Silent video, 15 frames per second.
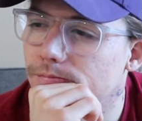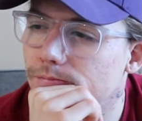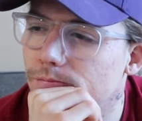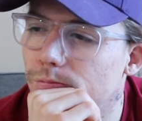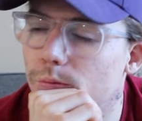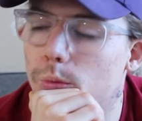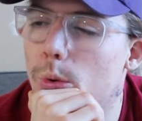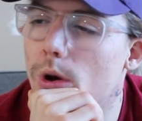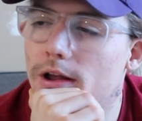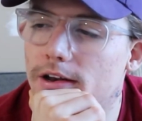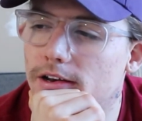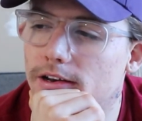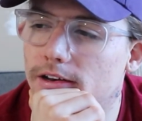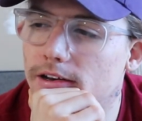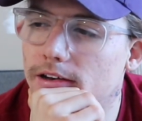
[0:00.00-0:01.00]
what
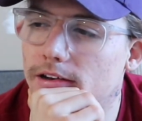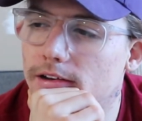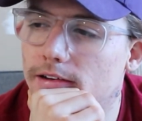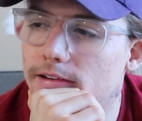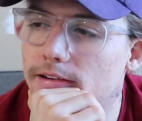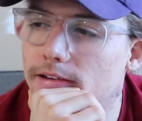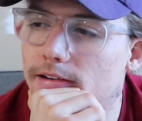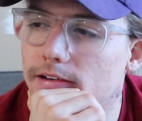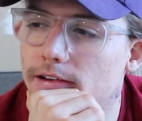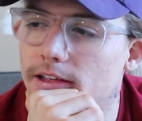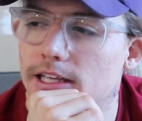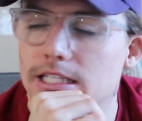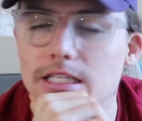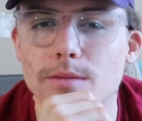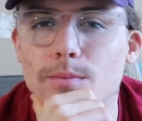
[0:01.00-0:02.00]

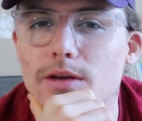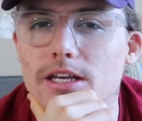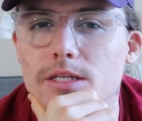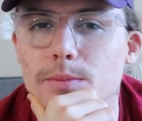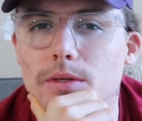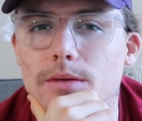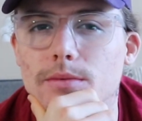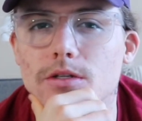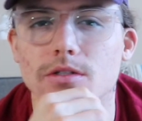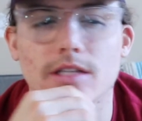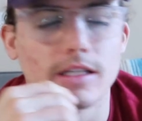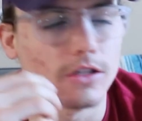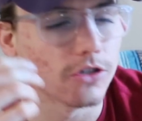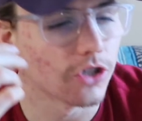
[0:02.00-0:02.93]
is the base problem? It's like, it's